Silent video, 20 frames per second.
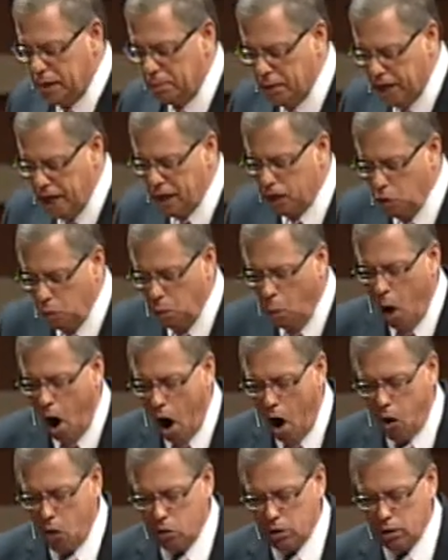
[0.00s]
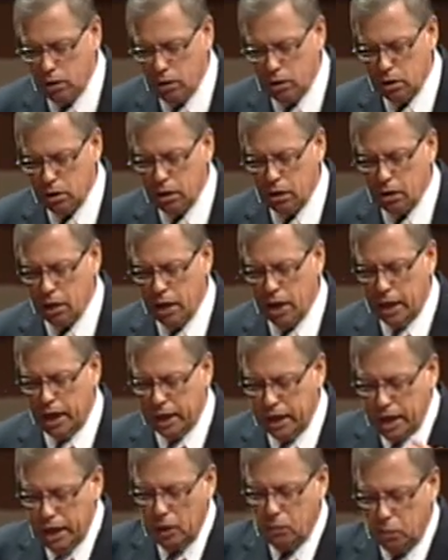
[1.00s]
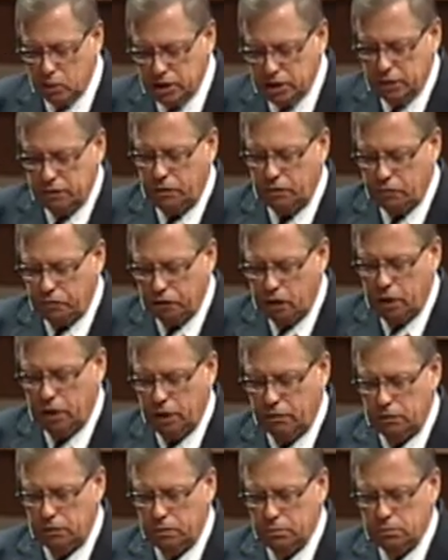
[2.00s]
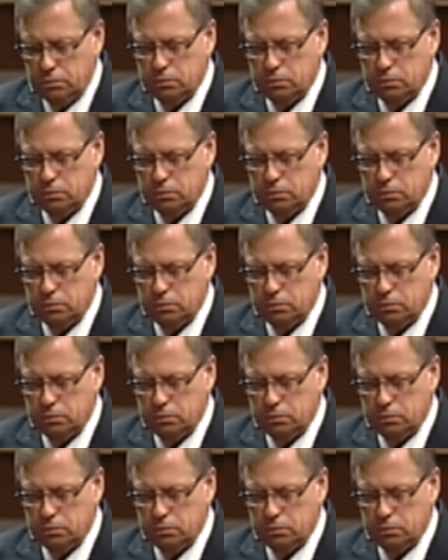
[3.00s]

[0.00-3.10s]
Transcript: they begin to walk and eat what's ever in front of them